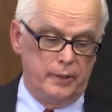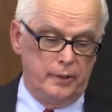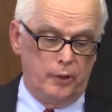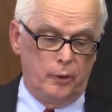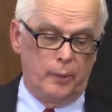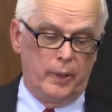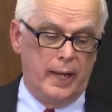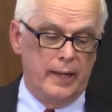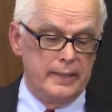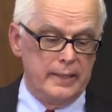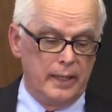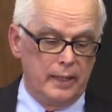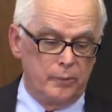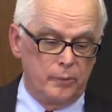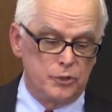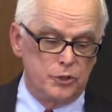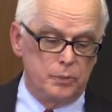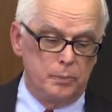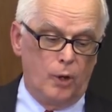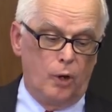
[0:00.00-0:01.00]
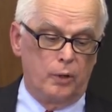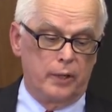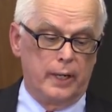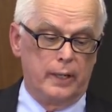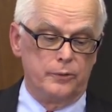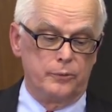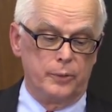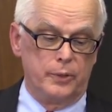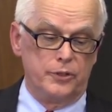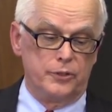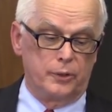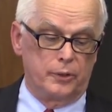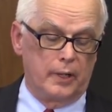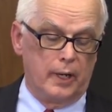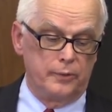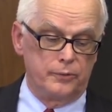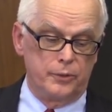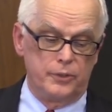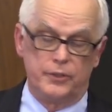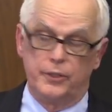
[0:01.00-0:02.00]
You know, we're not dealing with small countries or
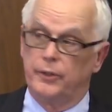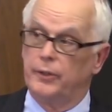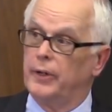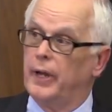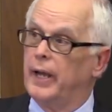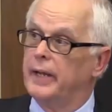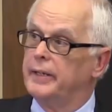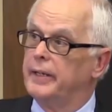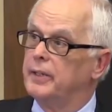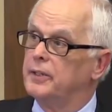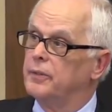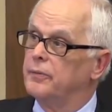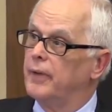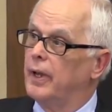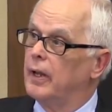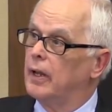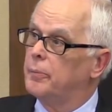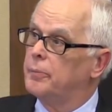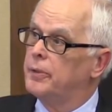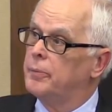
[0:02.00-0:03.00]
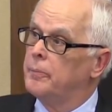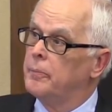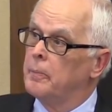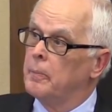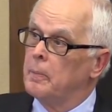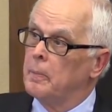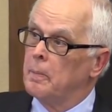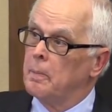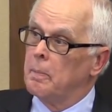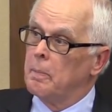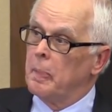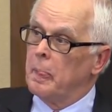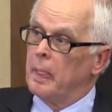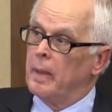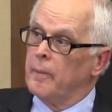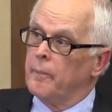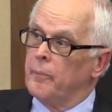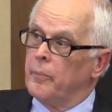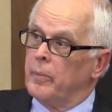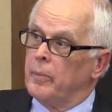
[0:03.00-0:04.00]
countries that are not yet developed.
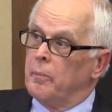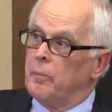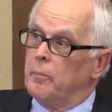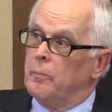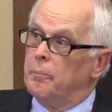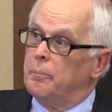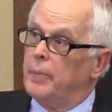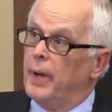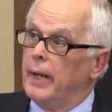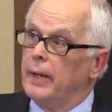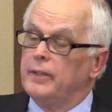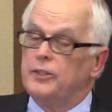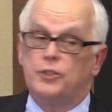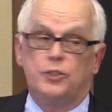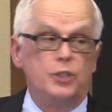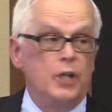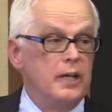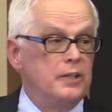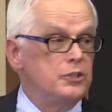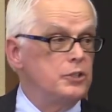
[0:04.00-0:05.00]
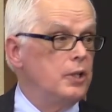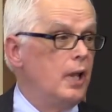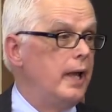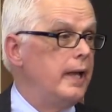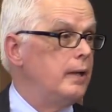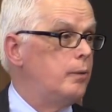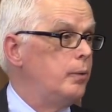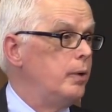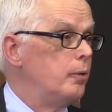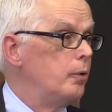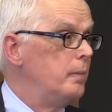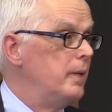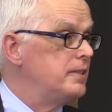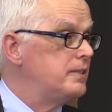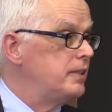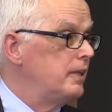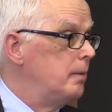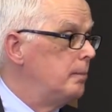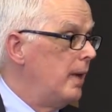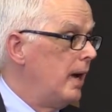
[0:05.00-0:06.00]
But just like we were
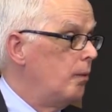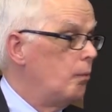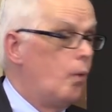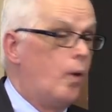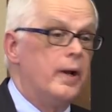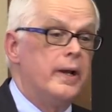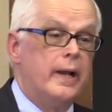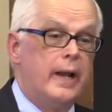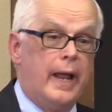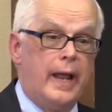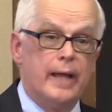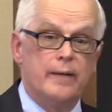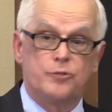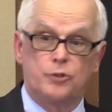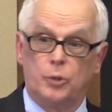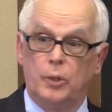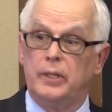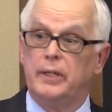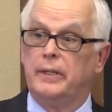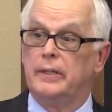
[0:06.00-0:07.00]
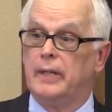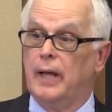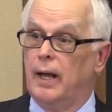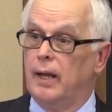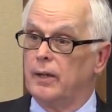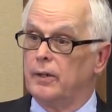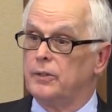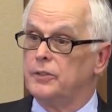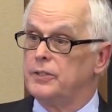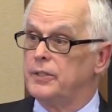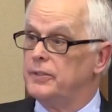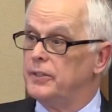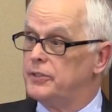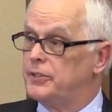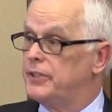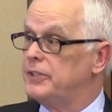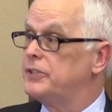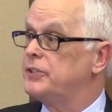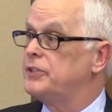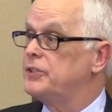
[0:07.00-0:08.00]
missing about $1.5 trillion in the
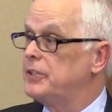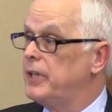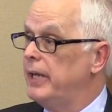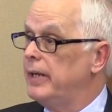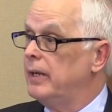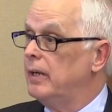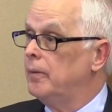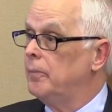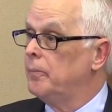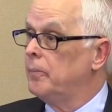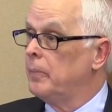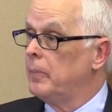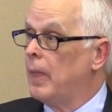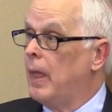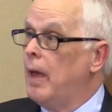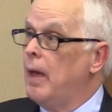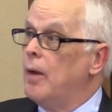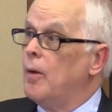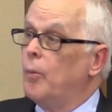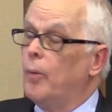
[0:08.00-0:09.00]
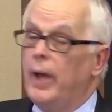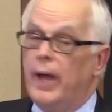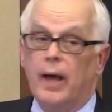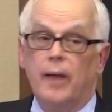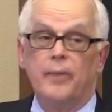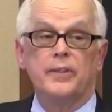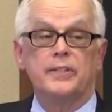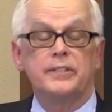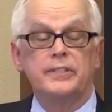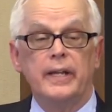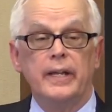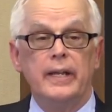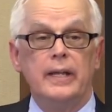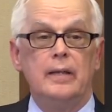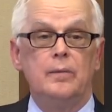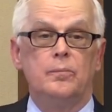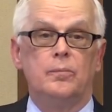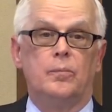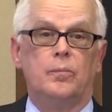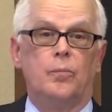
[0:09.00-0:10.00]
census data, Well, the
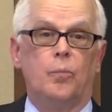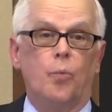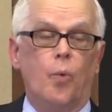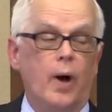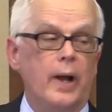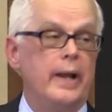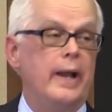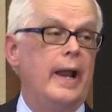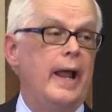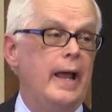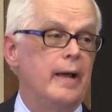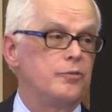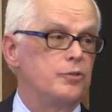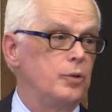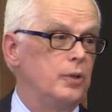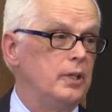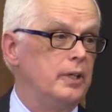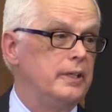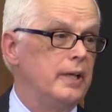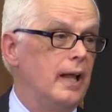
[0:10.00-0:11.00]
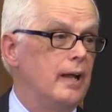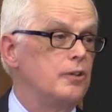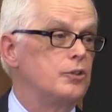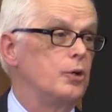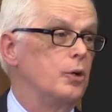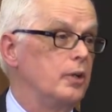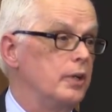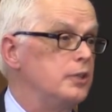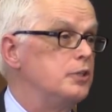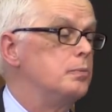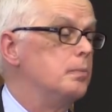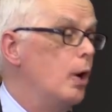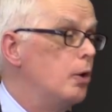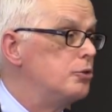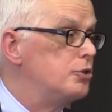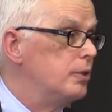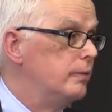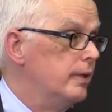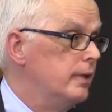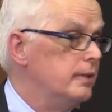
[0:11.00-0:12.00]
same $1.5 trillion, or at least
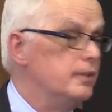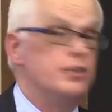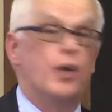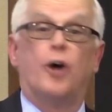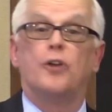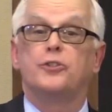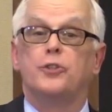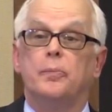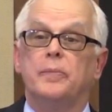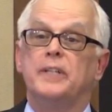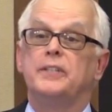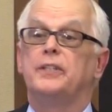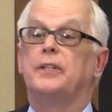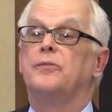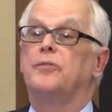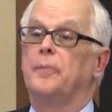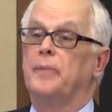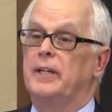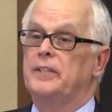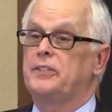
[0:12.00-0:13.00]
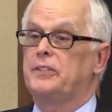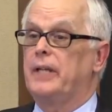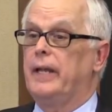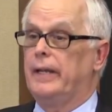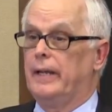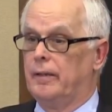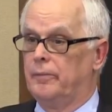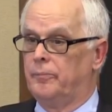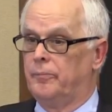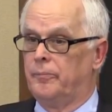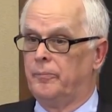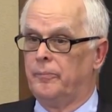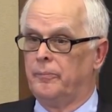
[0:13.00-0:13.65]
most of it, is also missing from this data.